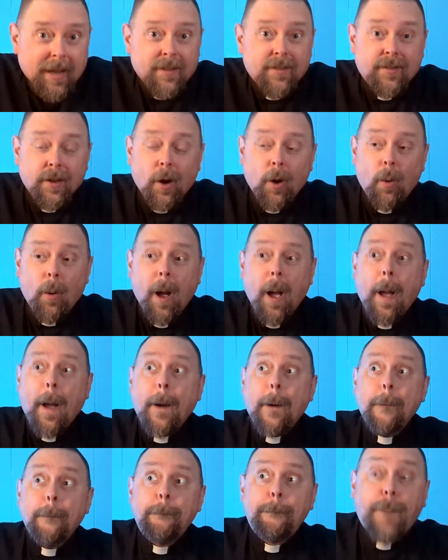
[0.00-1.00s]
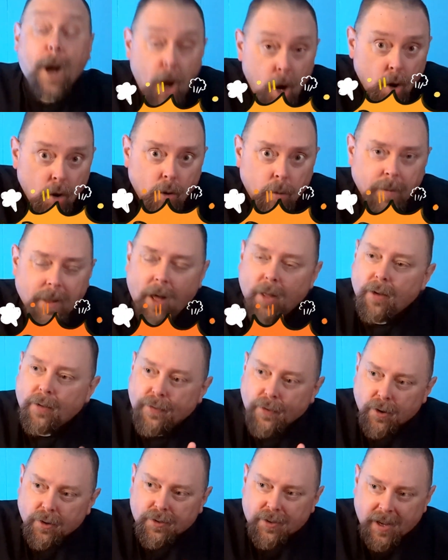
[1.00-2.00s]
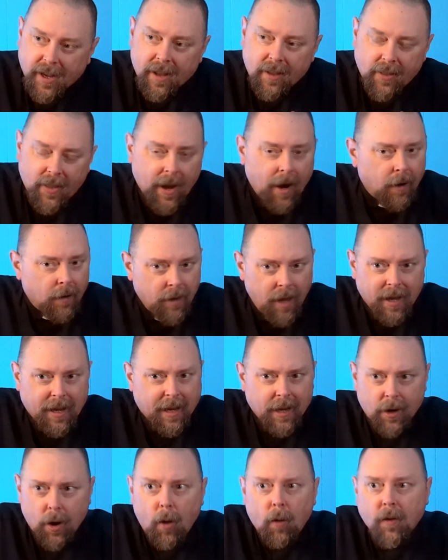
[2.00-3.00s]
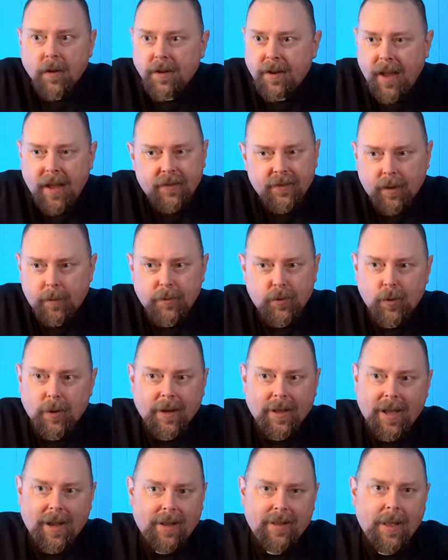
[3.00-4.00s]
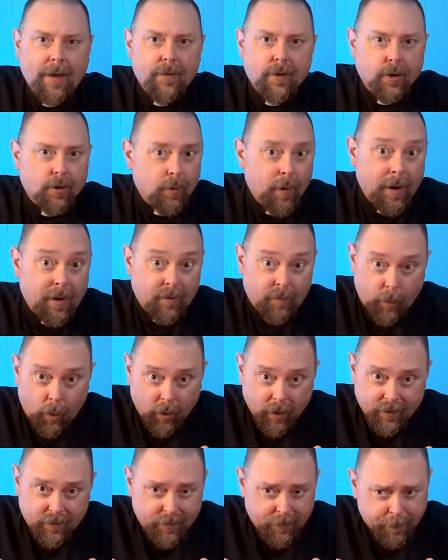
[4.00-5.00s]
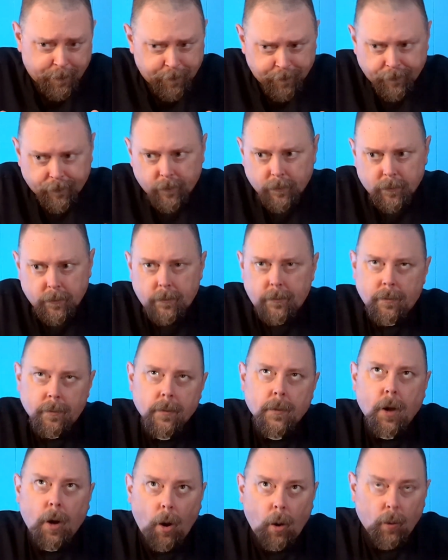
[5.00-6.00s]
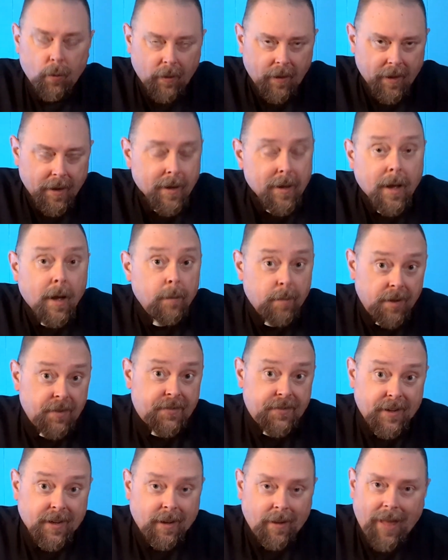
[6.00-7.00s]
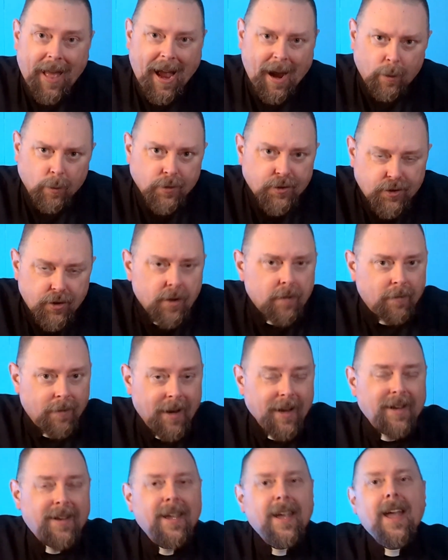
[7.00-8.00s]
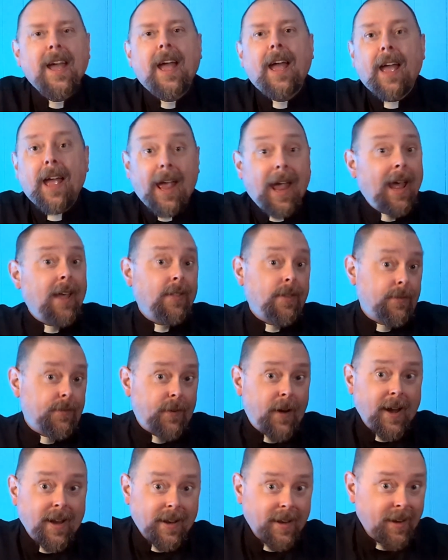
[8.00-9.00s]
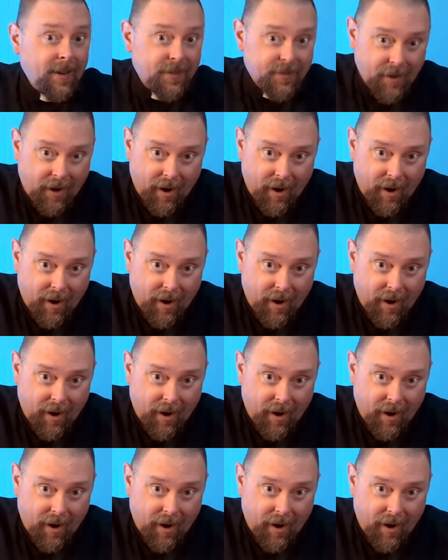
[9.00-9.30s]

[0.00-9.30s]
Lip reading: So, boom! Now the first hit, they are lucky. It only ends up doing like 11 or 12 points. Only. But still, ouch, right? And the fight is